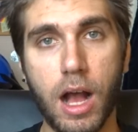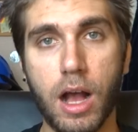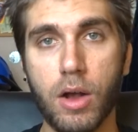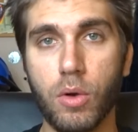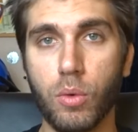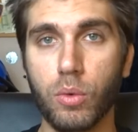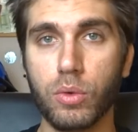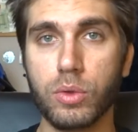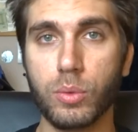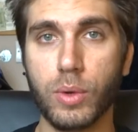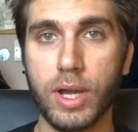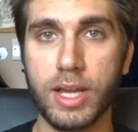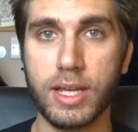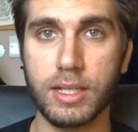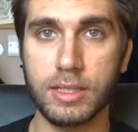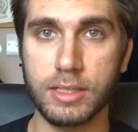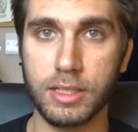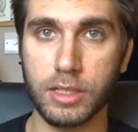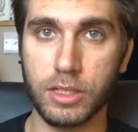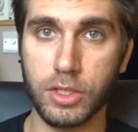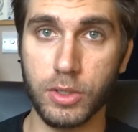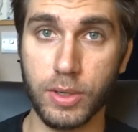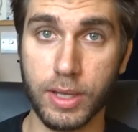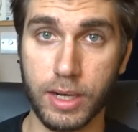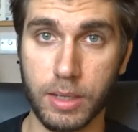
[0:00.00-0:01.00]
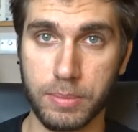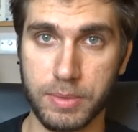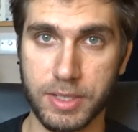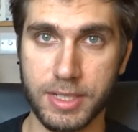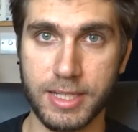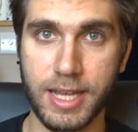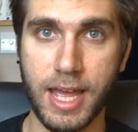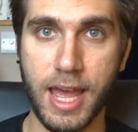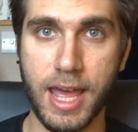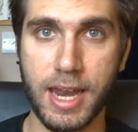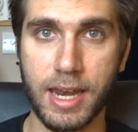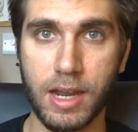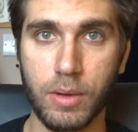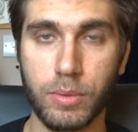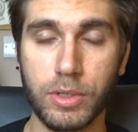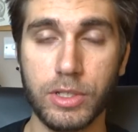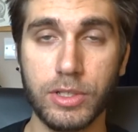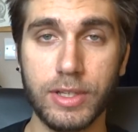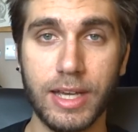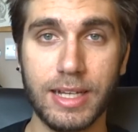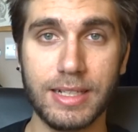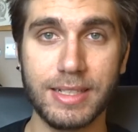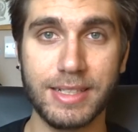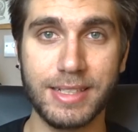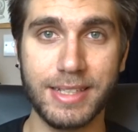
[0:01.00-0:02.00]
All the way until you get up to 10. Now when you
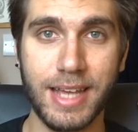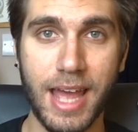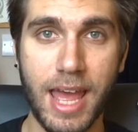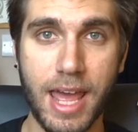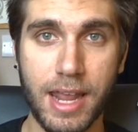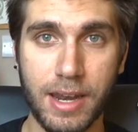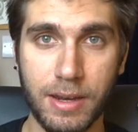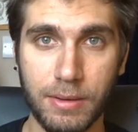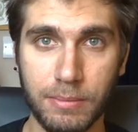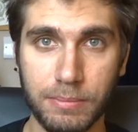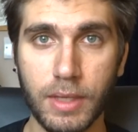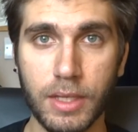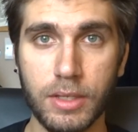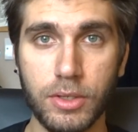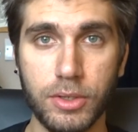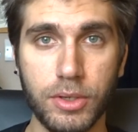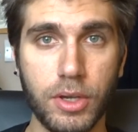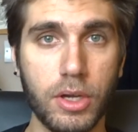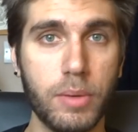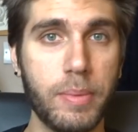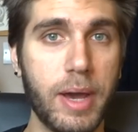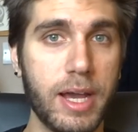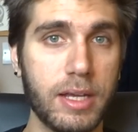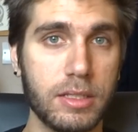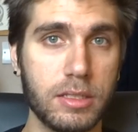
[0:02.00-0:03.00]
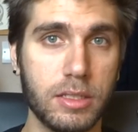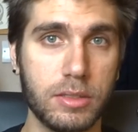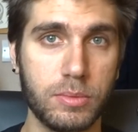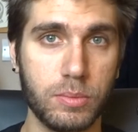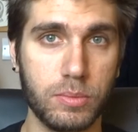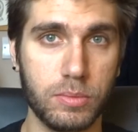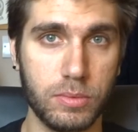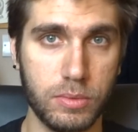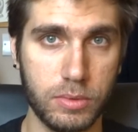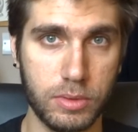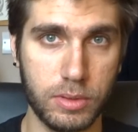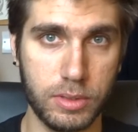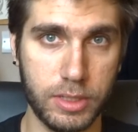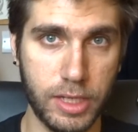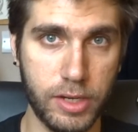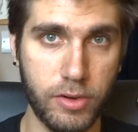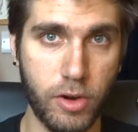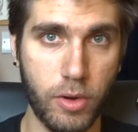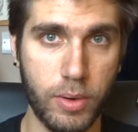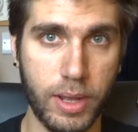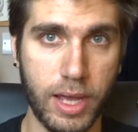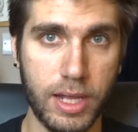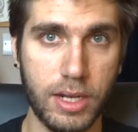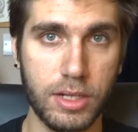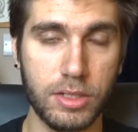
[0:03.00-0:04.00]
get to 10, you go back to
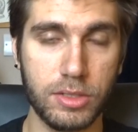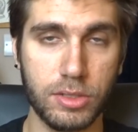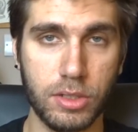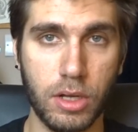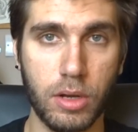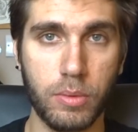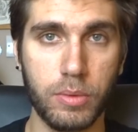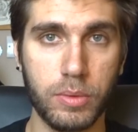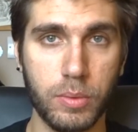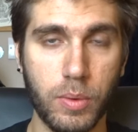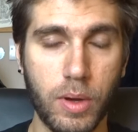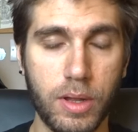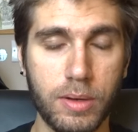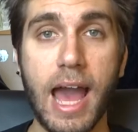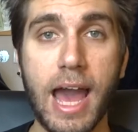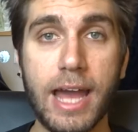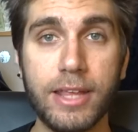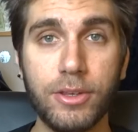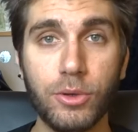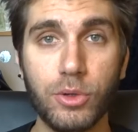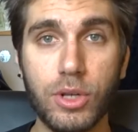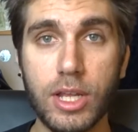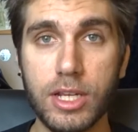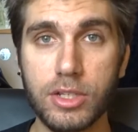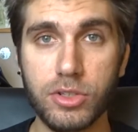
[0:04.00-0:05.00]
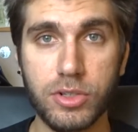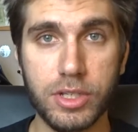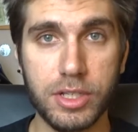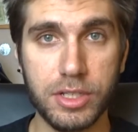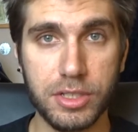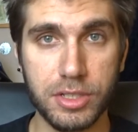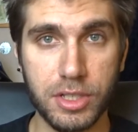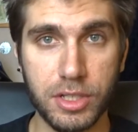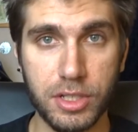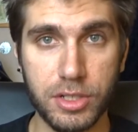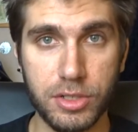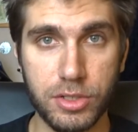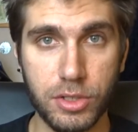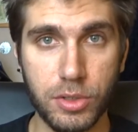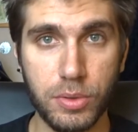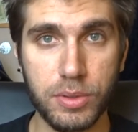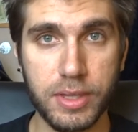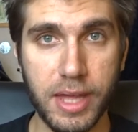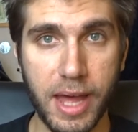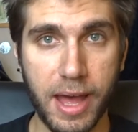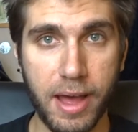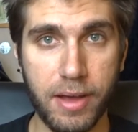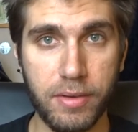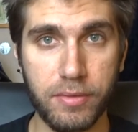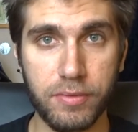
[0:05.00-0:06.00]
0 again and start with 1. And you're literally just going to do
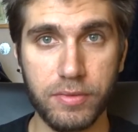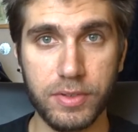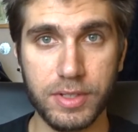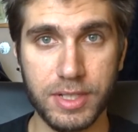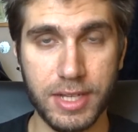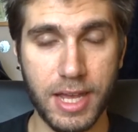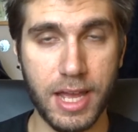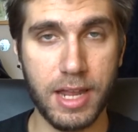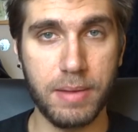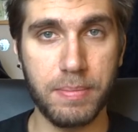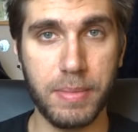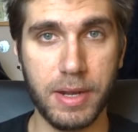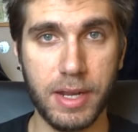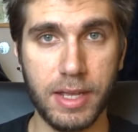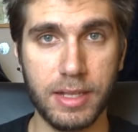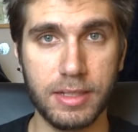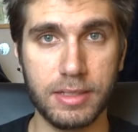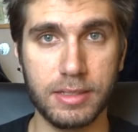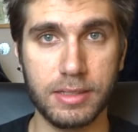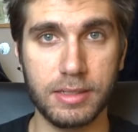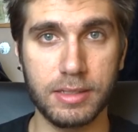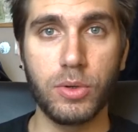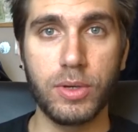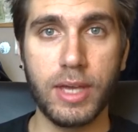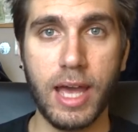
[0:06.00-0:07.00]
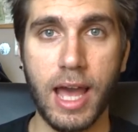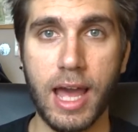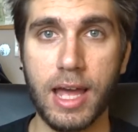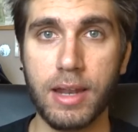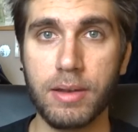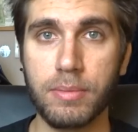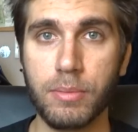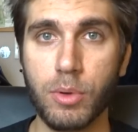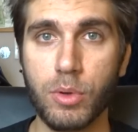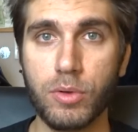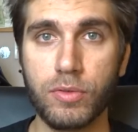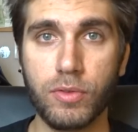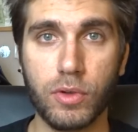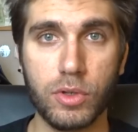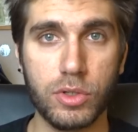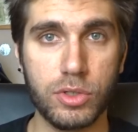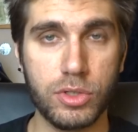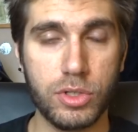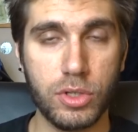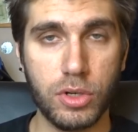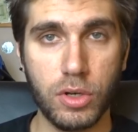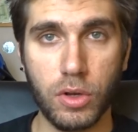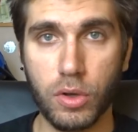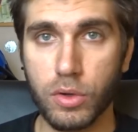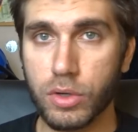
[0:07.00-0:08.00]
that for 10 minutes. You can move on
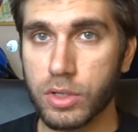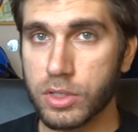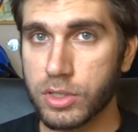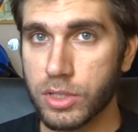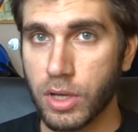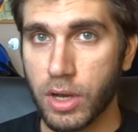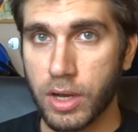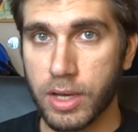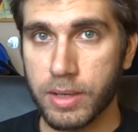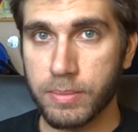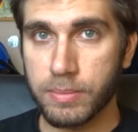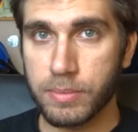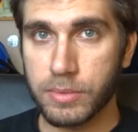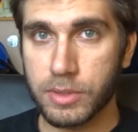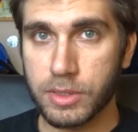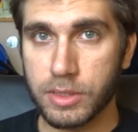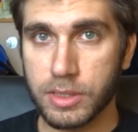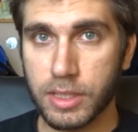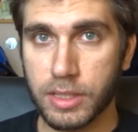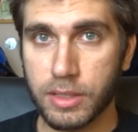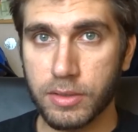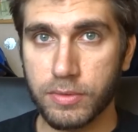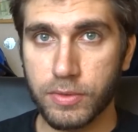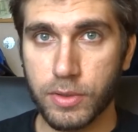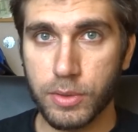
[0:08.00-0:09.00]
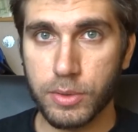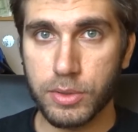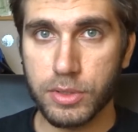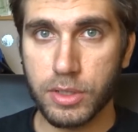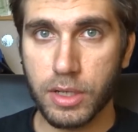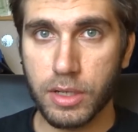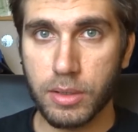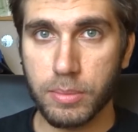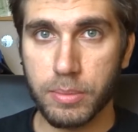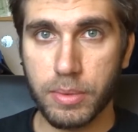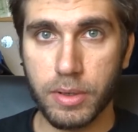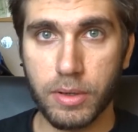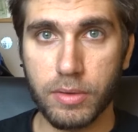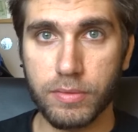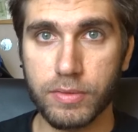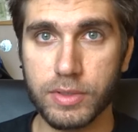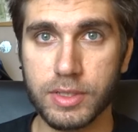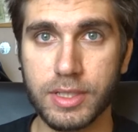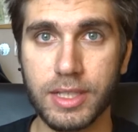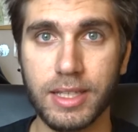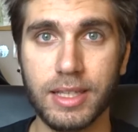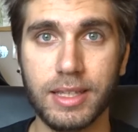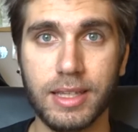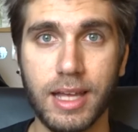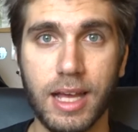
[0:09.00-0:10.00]
to longer times in the future, but
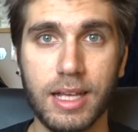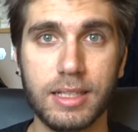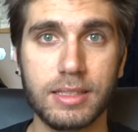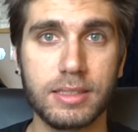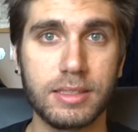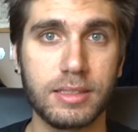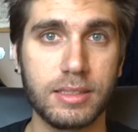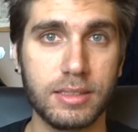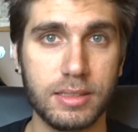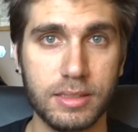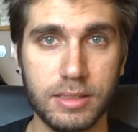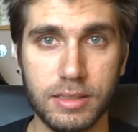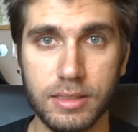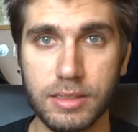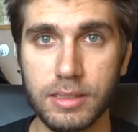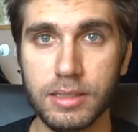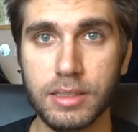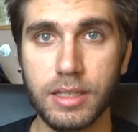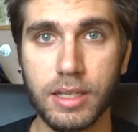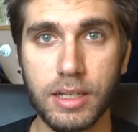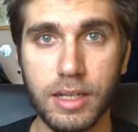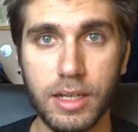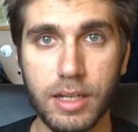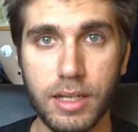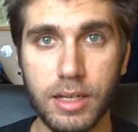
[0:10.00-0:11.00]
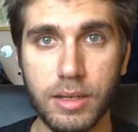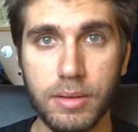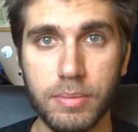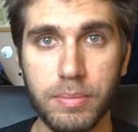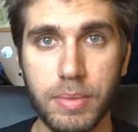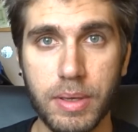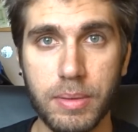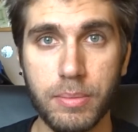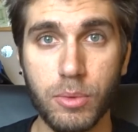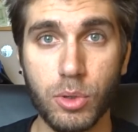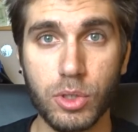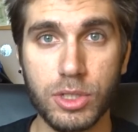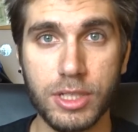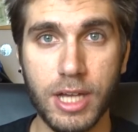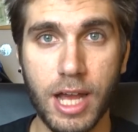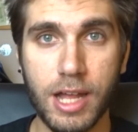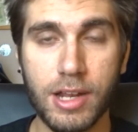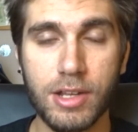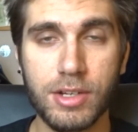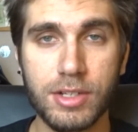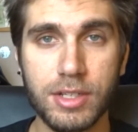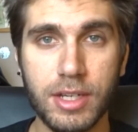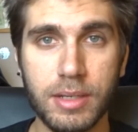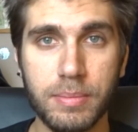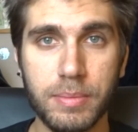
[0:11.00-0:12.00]
obviously that's going to be more
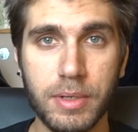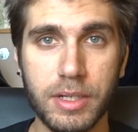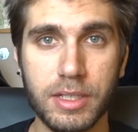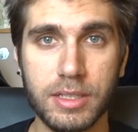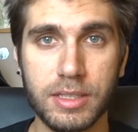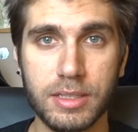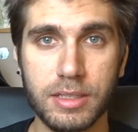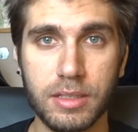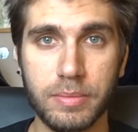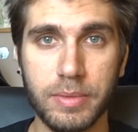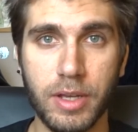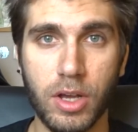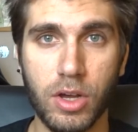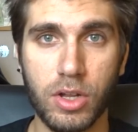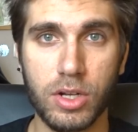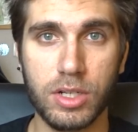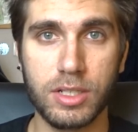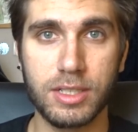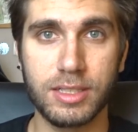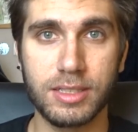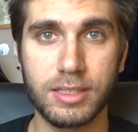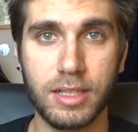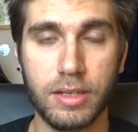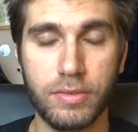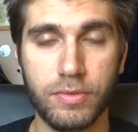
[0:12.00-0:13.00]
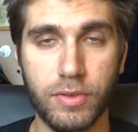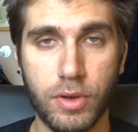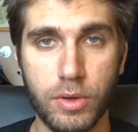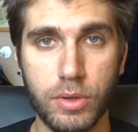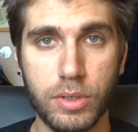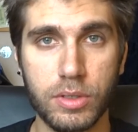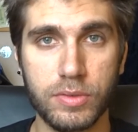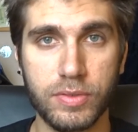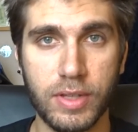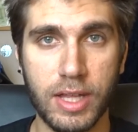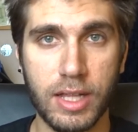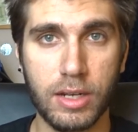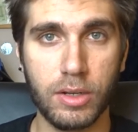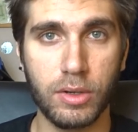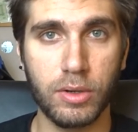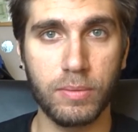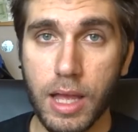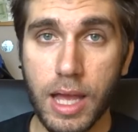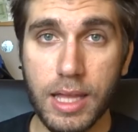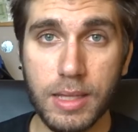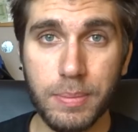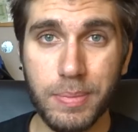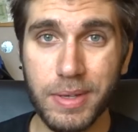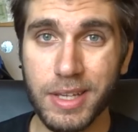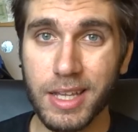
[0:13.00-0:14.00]
challenging because it's going to be harder to stay focused for that long.
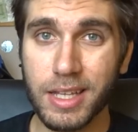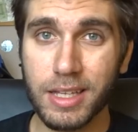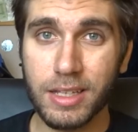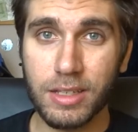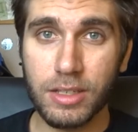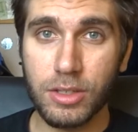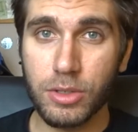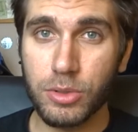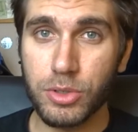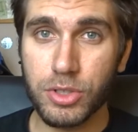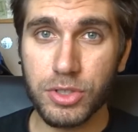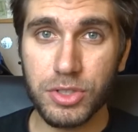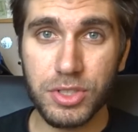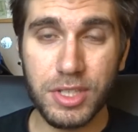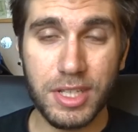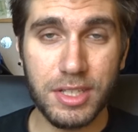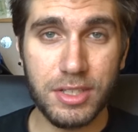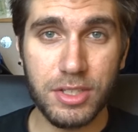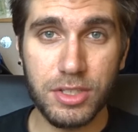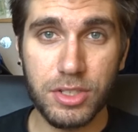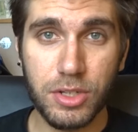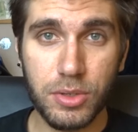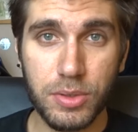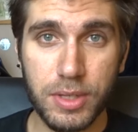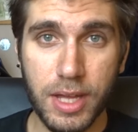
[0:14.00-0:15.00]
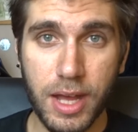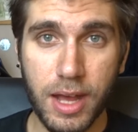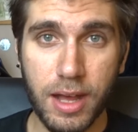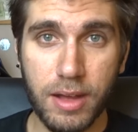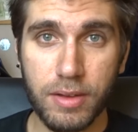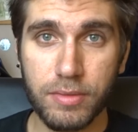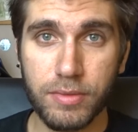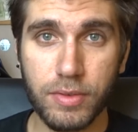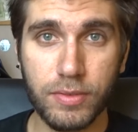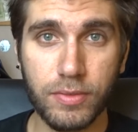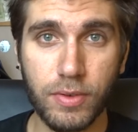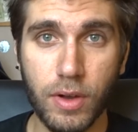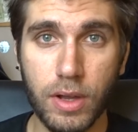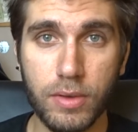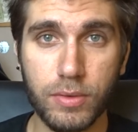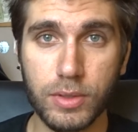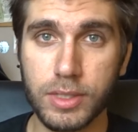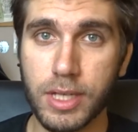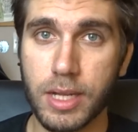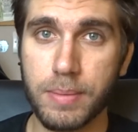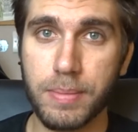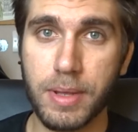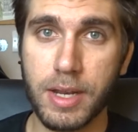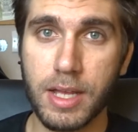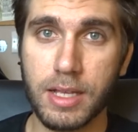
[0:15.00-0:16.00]
At the beginning, you just need to do that for 5 or
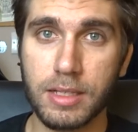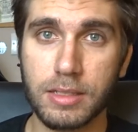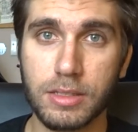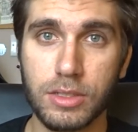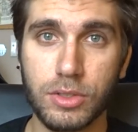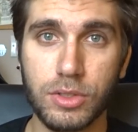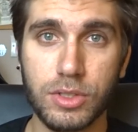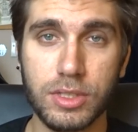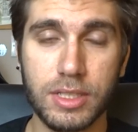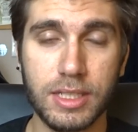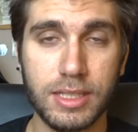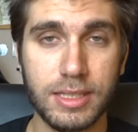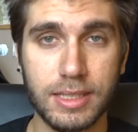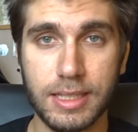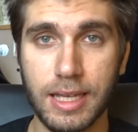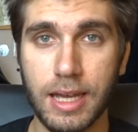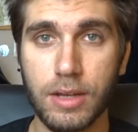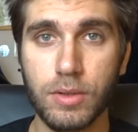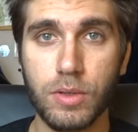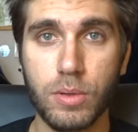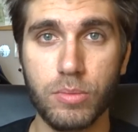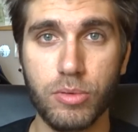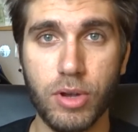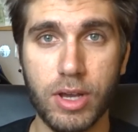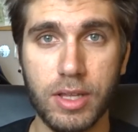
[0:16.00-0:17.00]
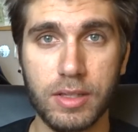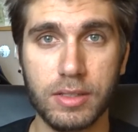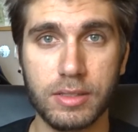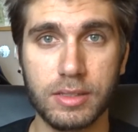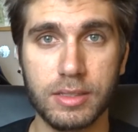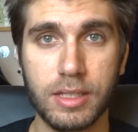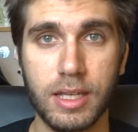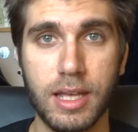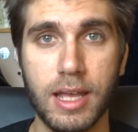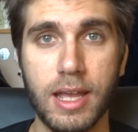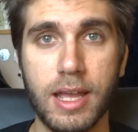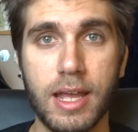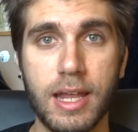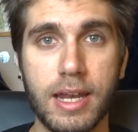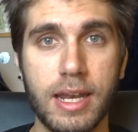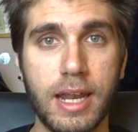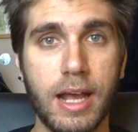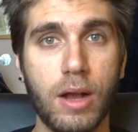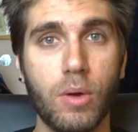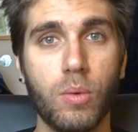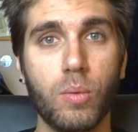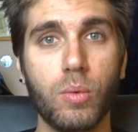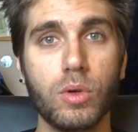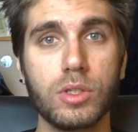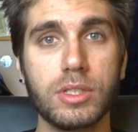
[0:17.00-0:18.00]
10 minutes. You just need to count your breaths.
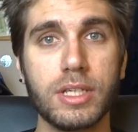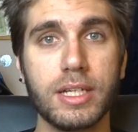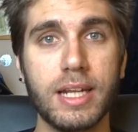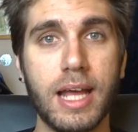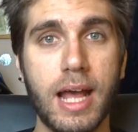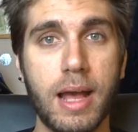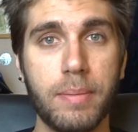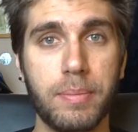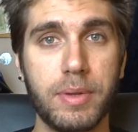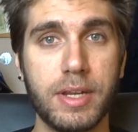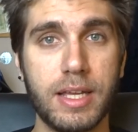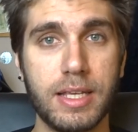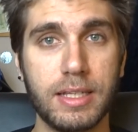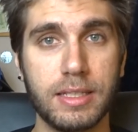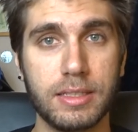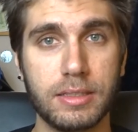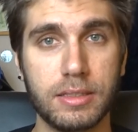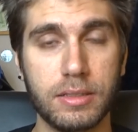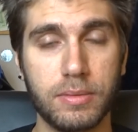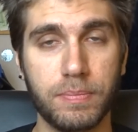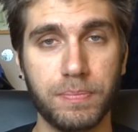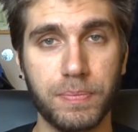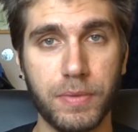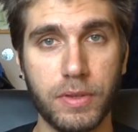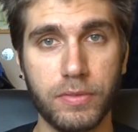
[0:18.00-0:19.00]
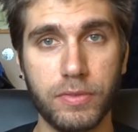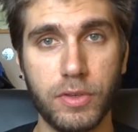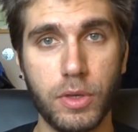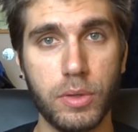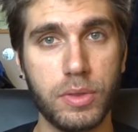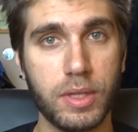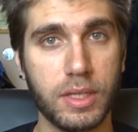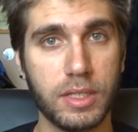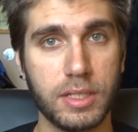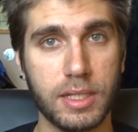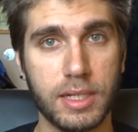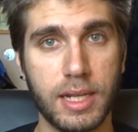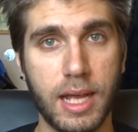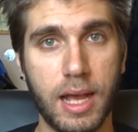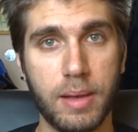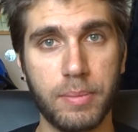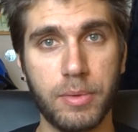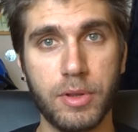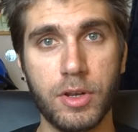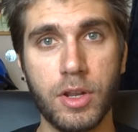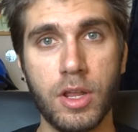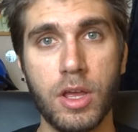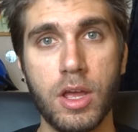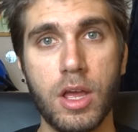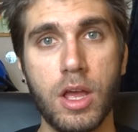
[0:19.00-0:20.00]
Now, what's going to happen is, a few things are going to
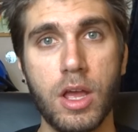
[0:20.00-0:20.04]
happen.